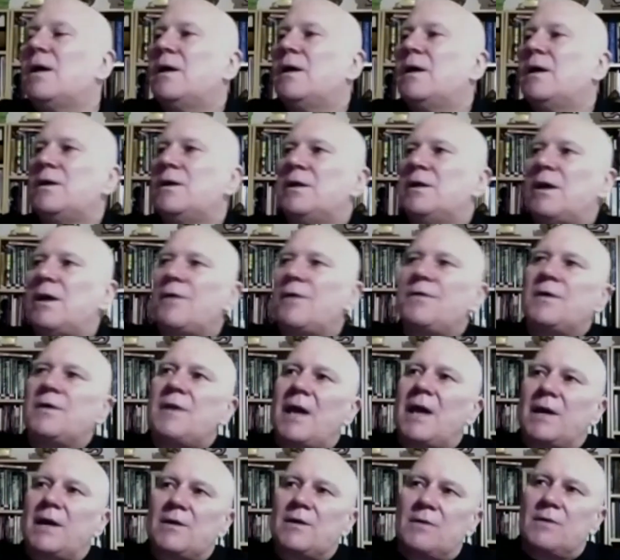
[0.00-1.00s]
You know, the
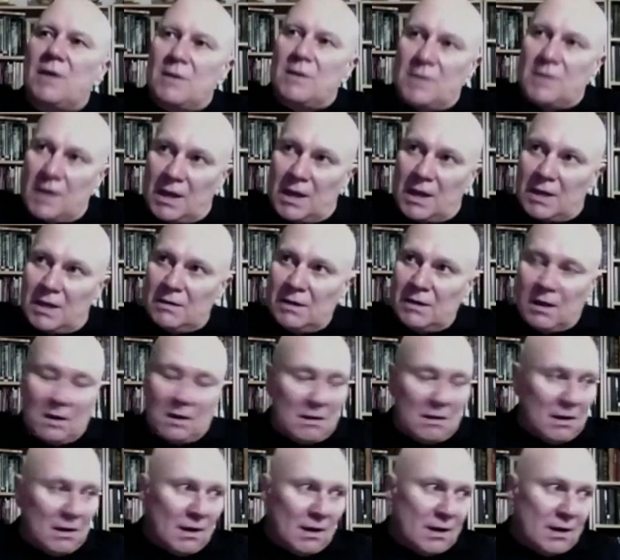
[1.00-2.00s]
next it's in
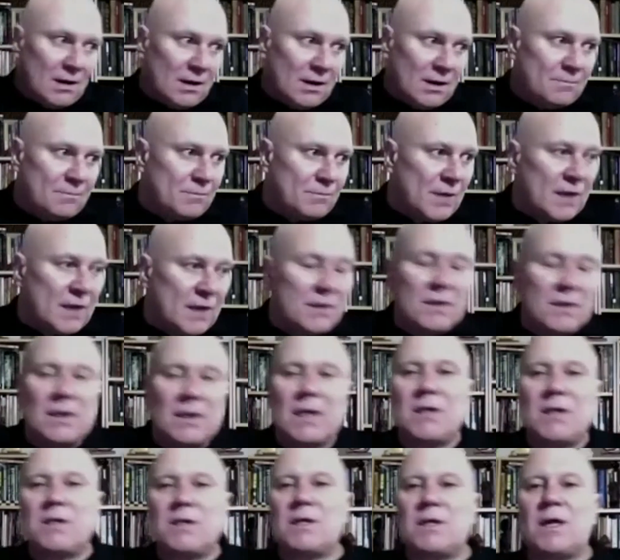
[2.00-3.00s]

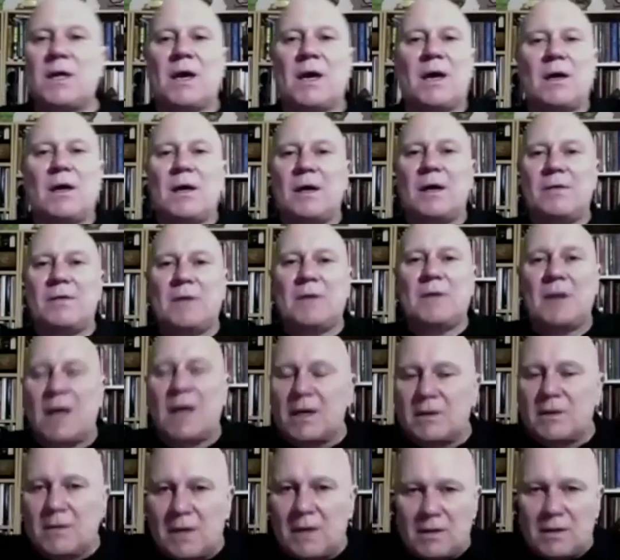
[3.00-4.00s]
Indonesia, and the next
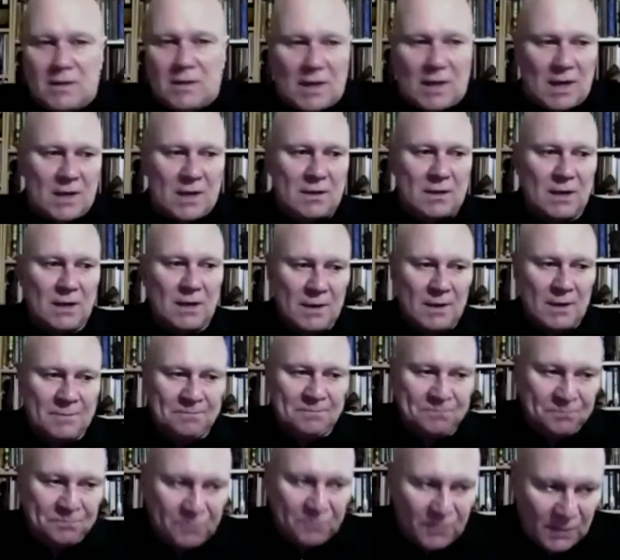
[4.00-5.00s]
it's in,
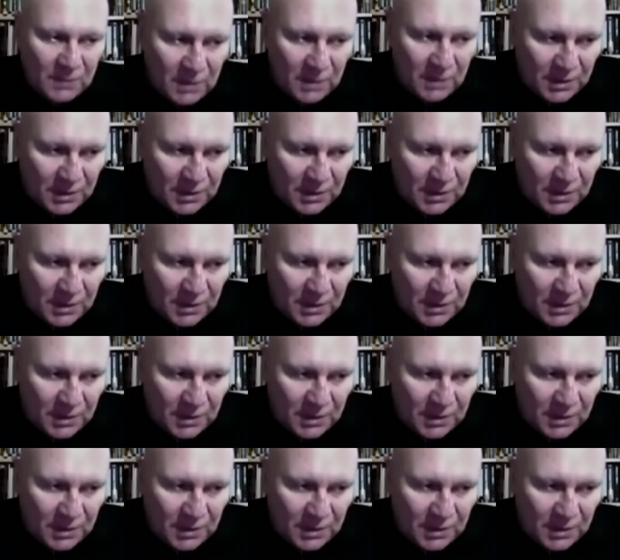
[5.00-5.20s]
you know,